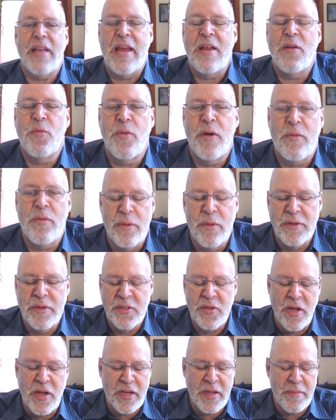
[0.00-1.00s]
and what we were
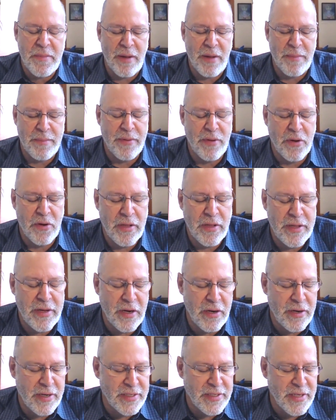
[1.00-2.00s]
talking about
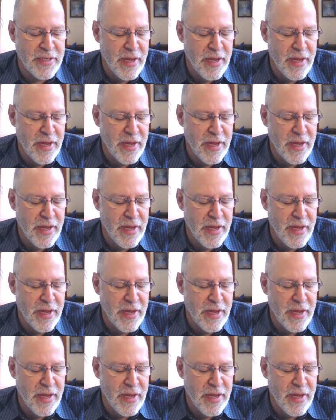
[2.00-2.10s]
earlier is